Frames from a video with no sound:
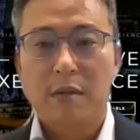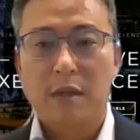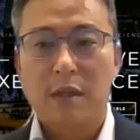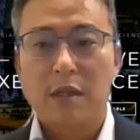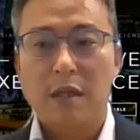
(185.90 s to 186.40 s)

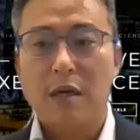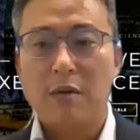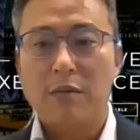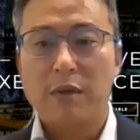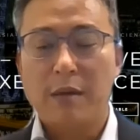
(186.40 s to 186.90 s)
And then now
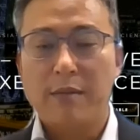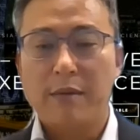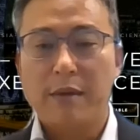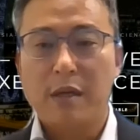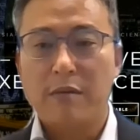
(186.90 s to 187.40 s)
we have a
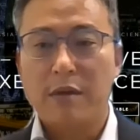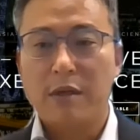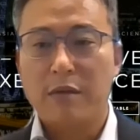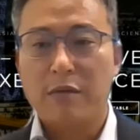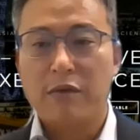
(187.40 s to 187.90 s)

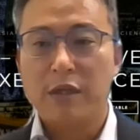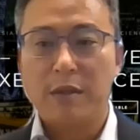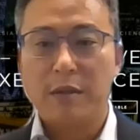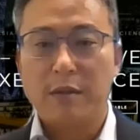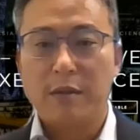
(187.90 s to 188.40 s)
gathering
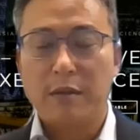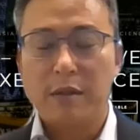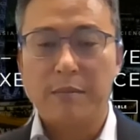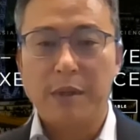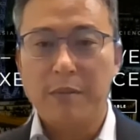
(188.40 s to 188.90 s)

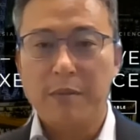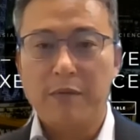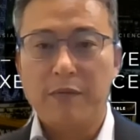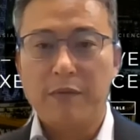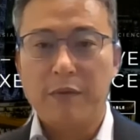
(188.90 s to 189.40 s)
20-some people
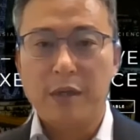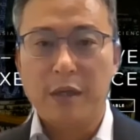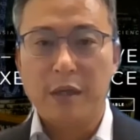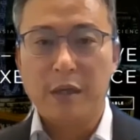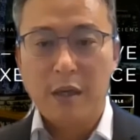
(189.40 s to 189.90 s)
for
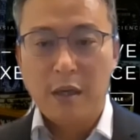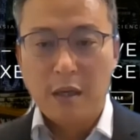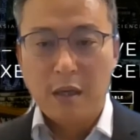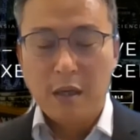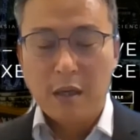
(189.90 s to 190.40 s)
the
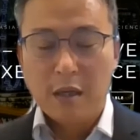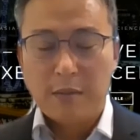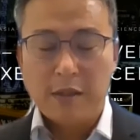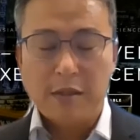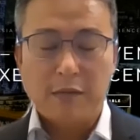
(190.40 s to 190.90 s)

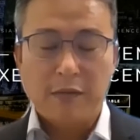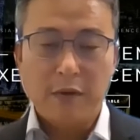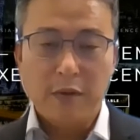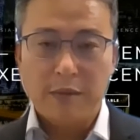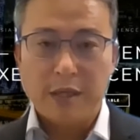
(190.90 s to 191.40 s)
special
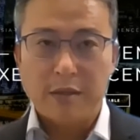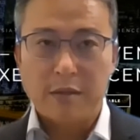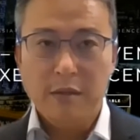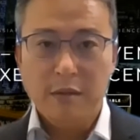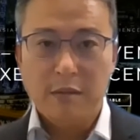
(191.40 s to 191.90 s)
forum
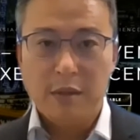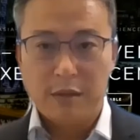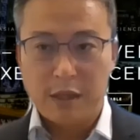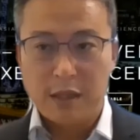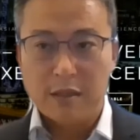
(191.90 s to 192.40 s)
session,
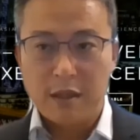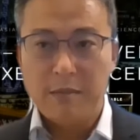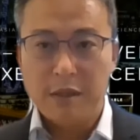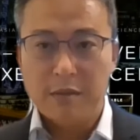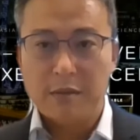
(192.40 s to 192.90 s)
because that's the
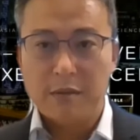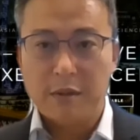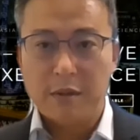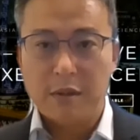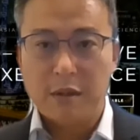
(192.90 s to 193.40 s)
limit of
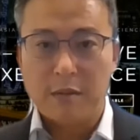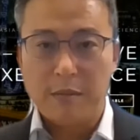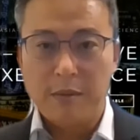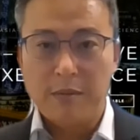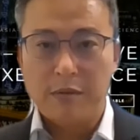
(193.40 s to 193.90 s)
the
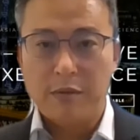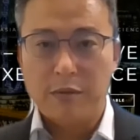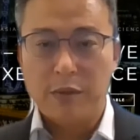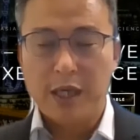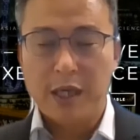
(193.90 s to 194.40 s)
people
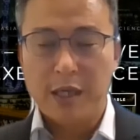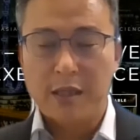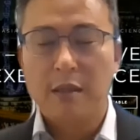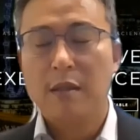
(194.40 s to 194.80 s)
we can